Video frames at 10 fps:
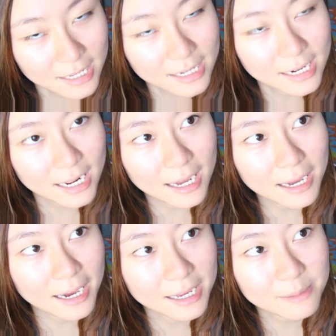and
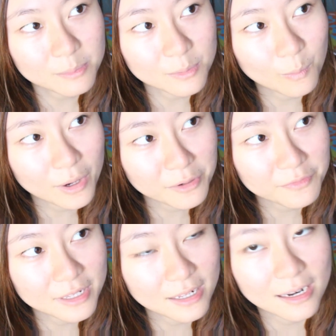I am one
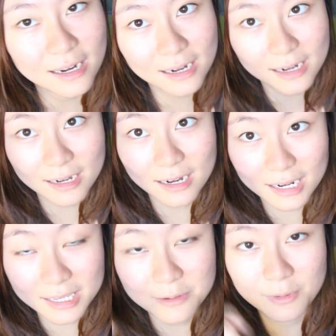of the
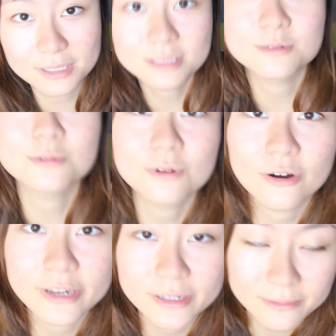lucky ones who
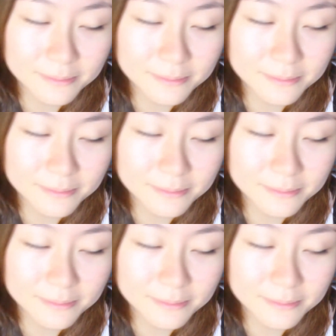got it.